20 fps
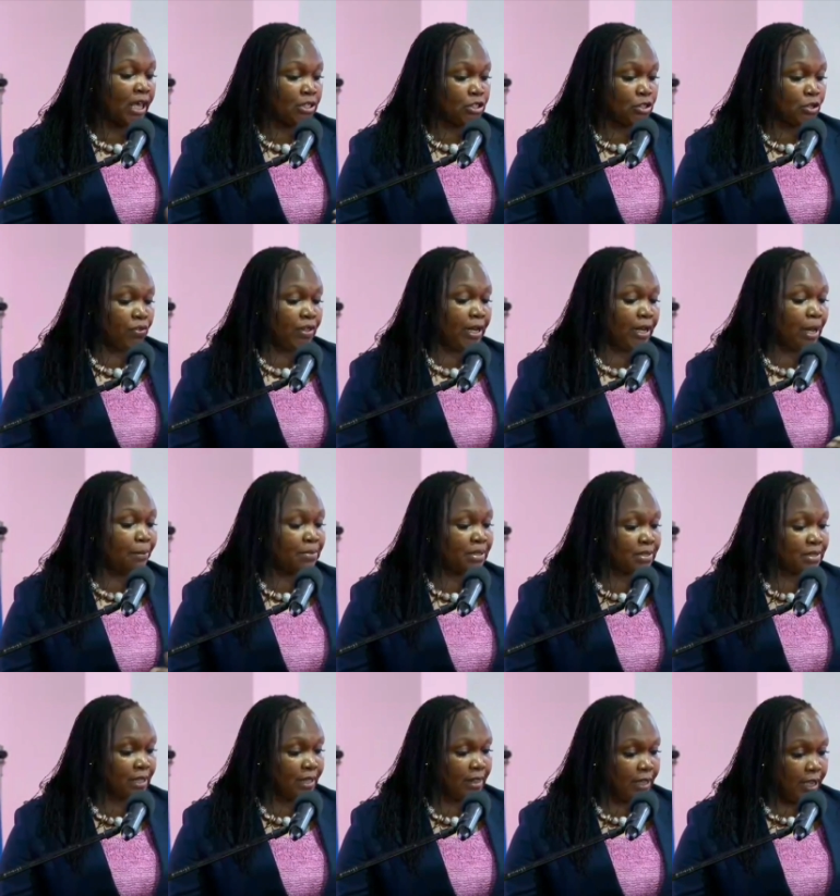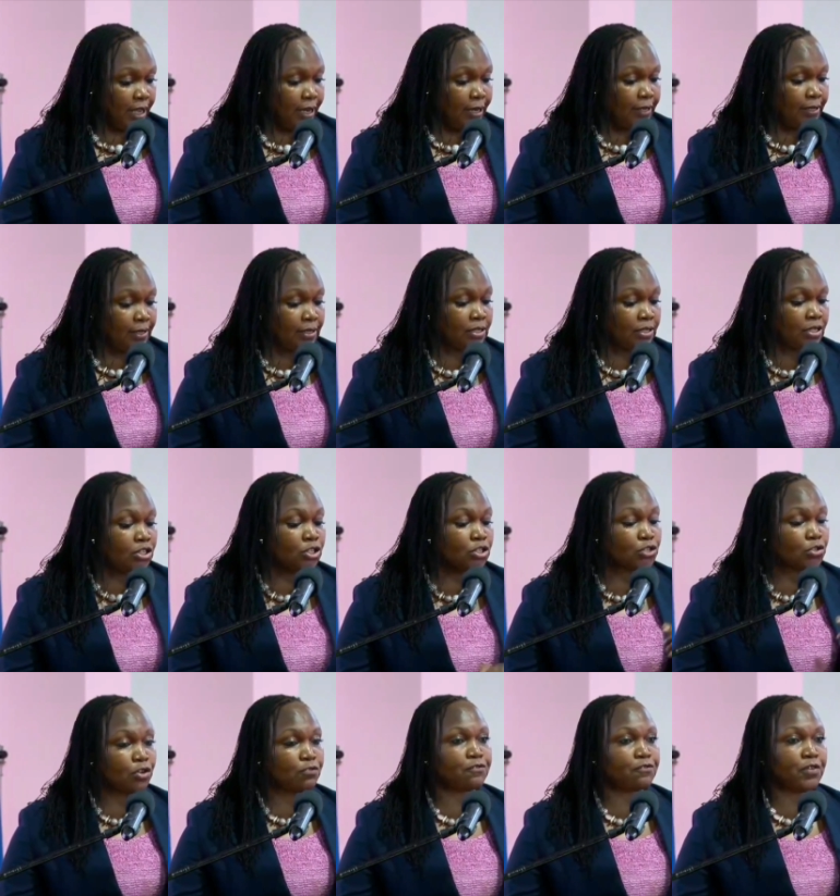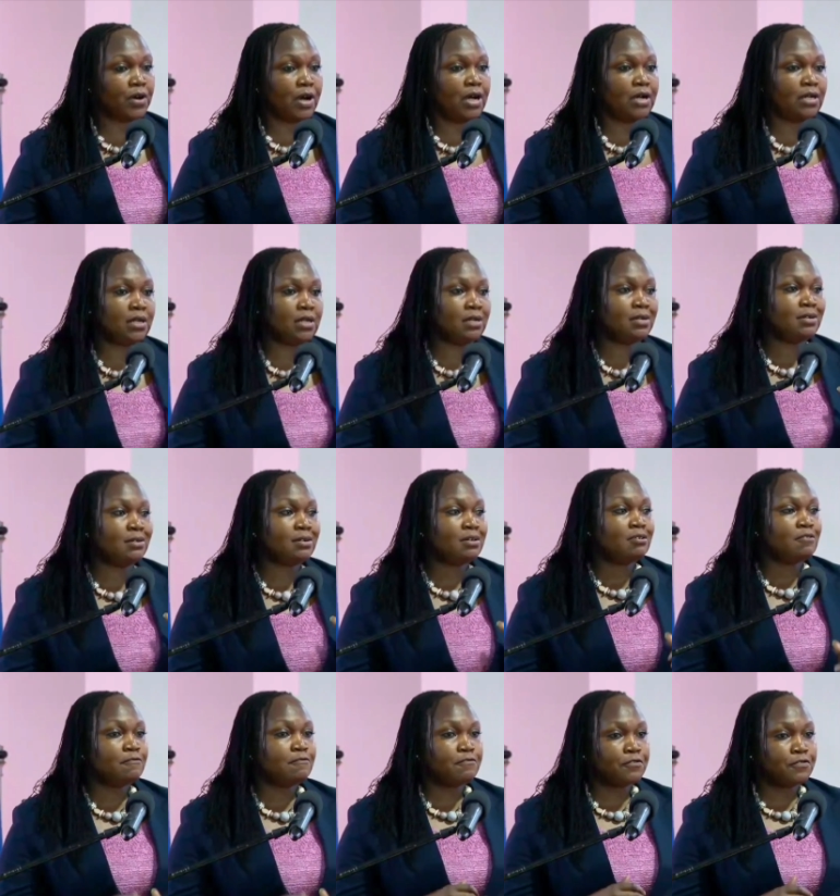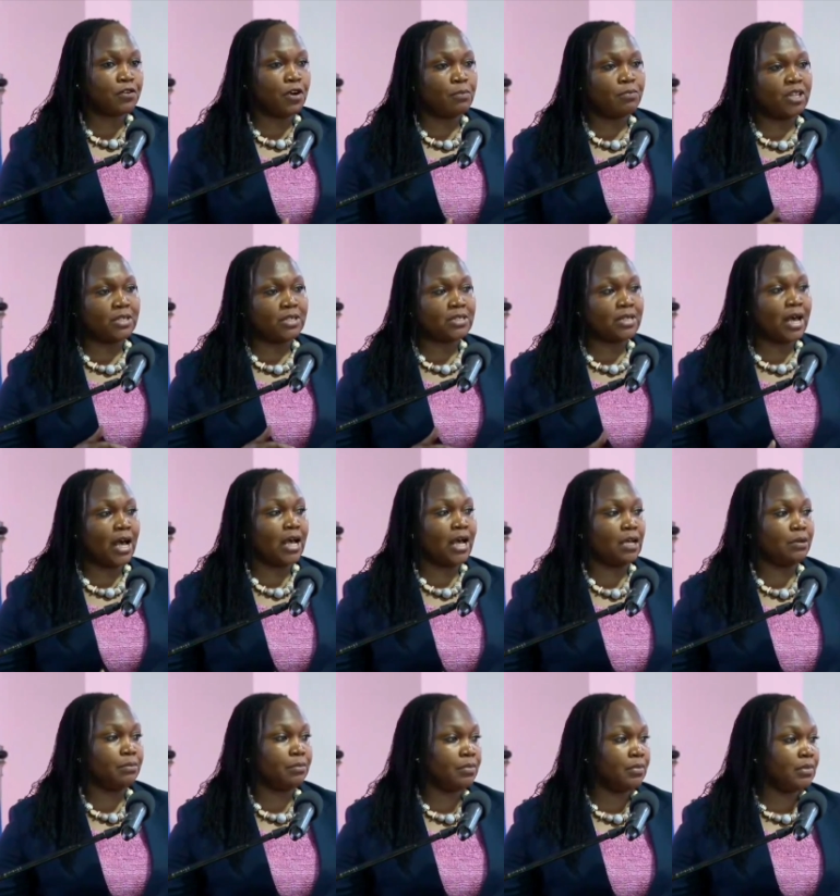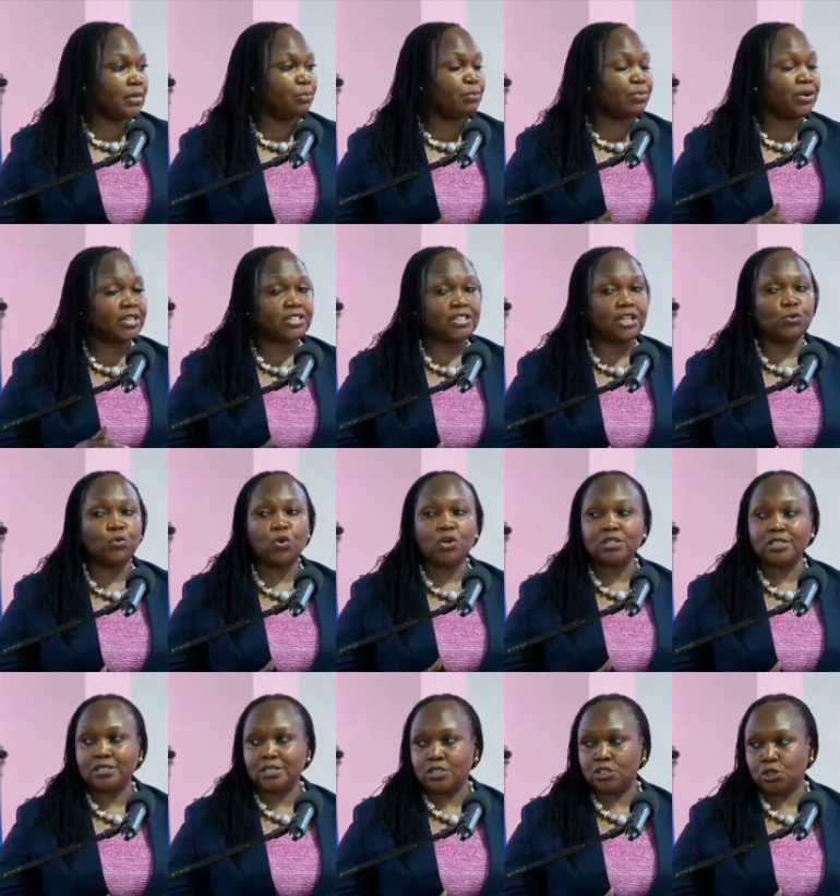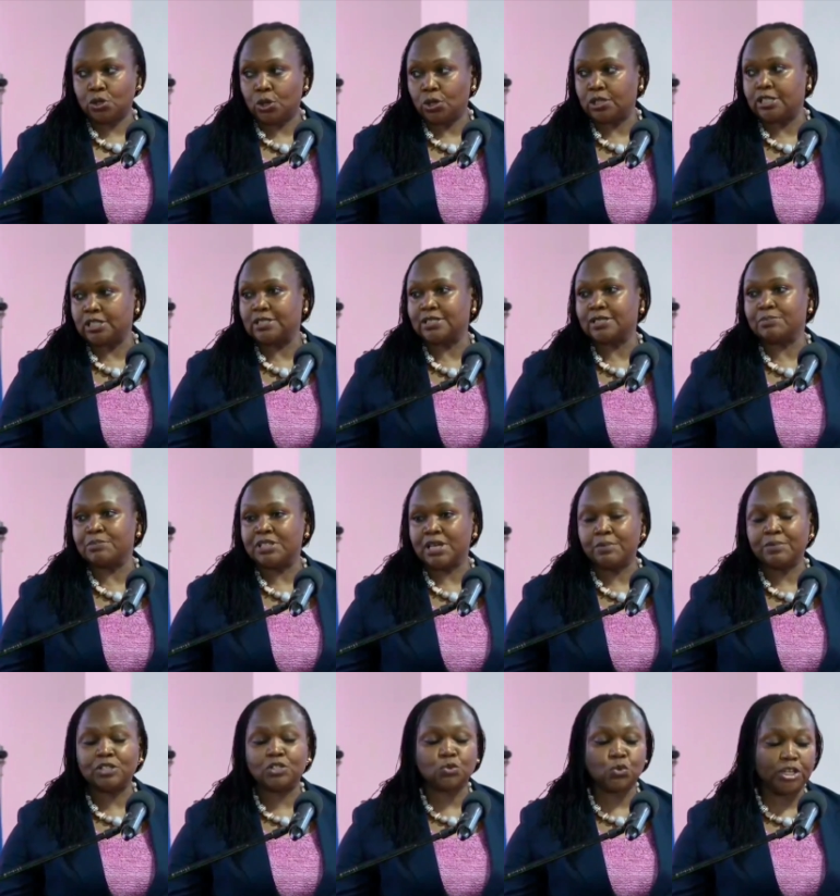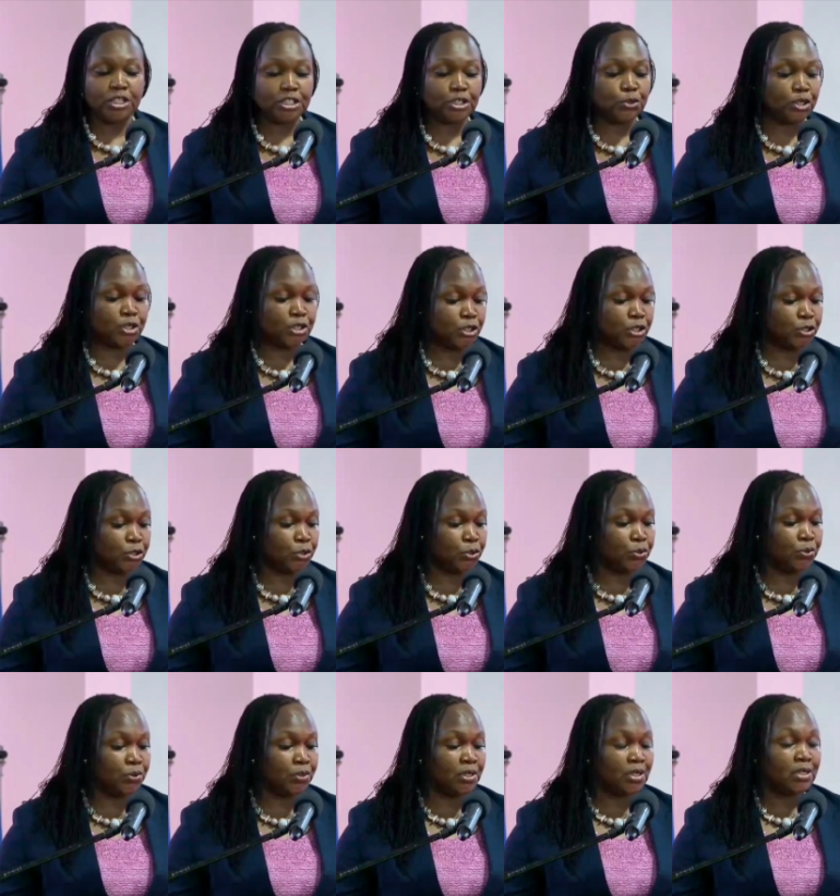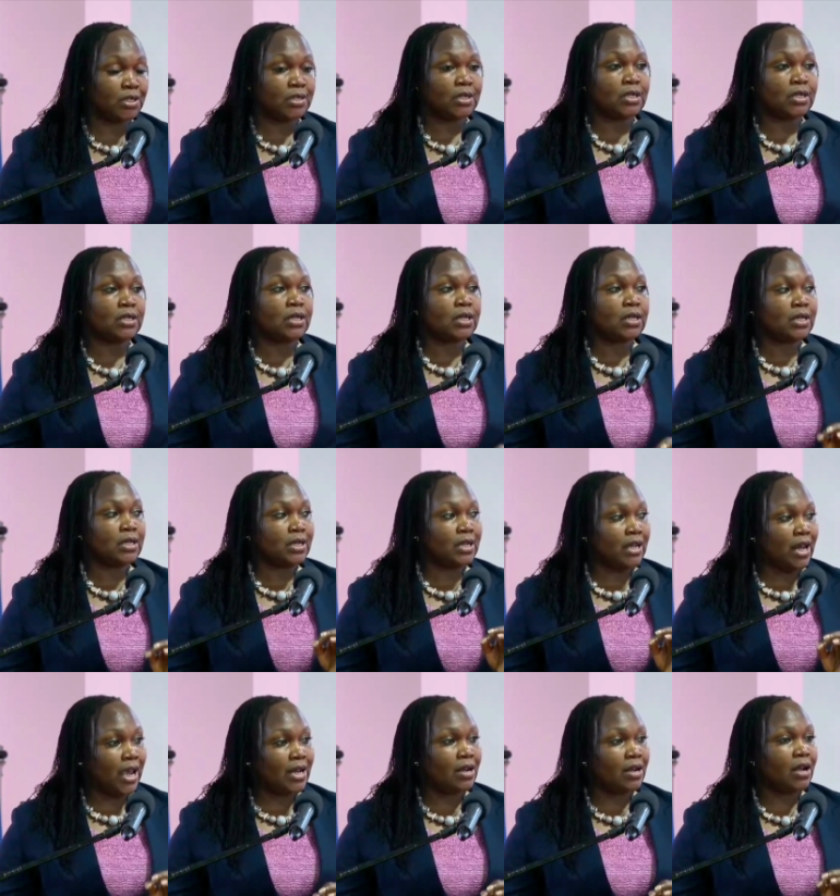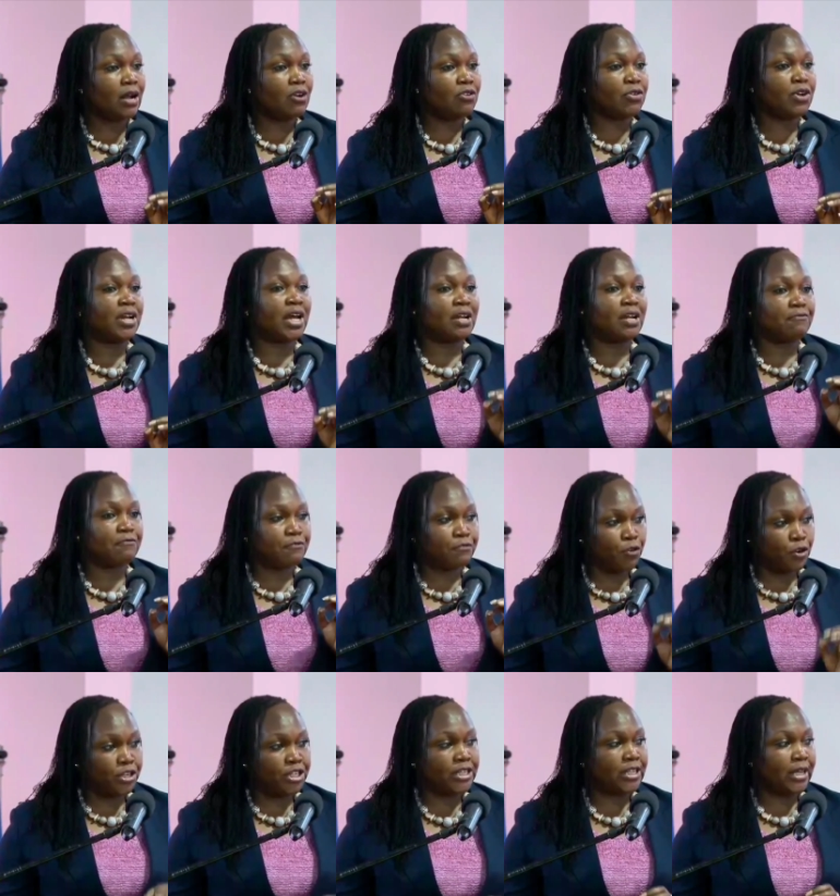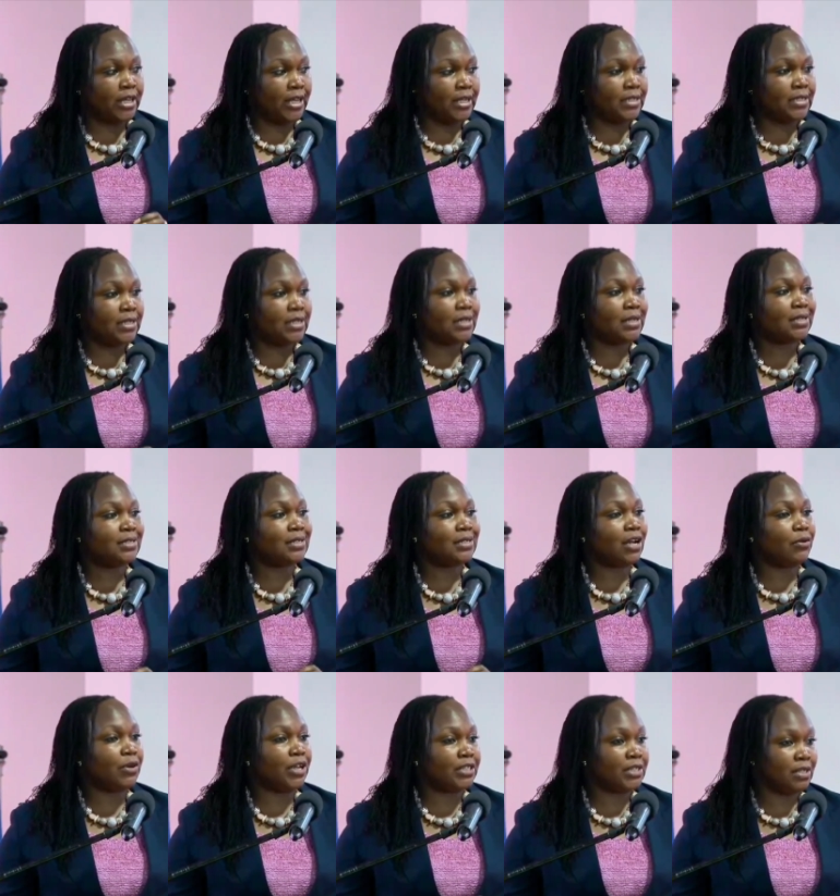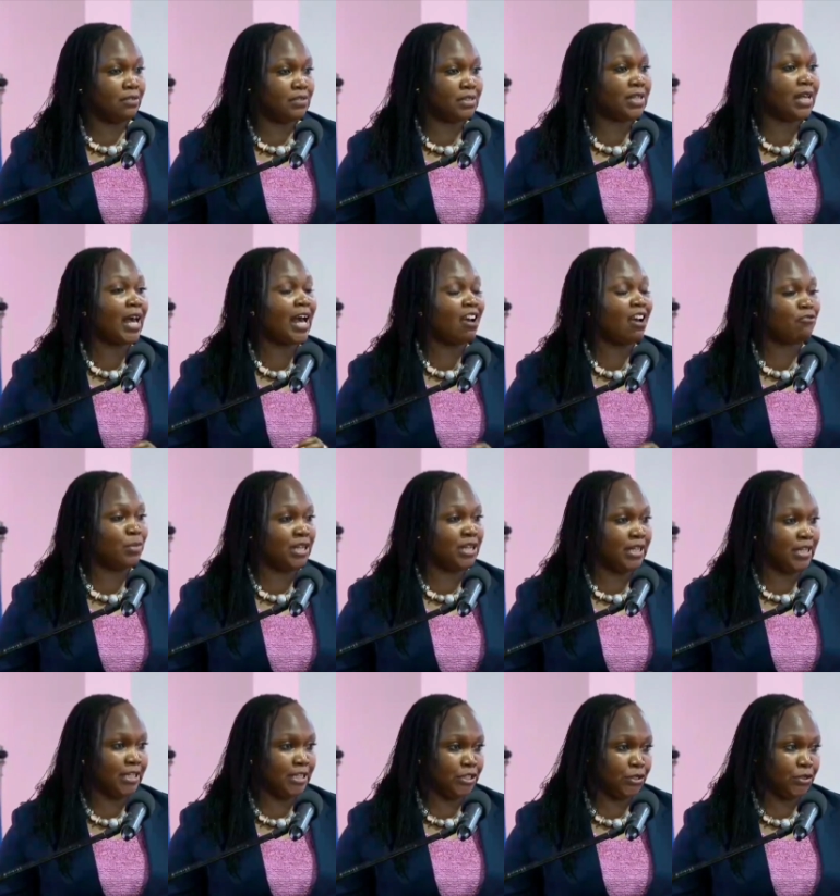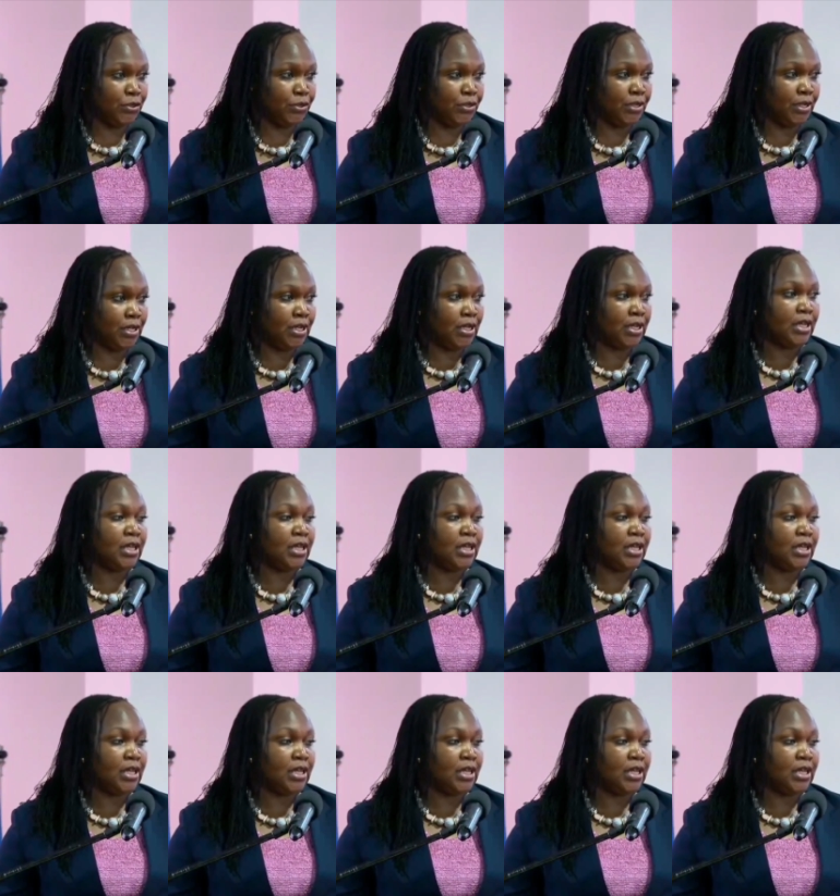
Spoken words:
And so the numbers are there. So far, from the time the president was installed in September 2022, 948 directives have been issued.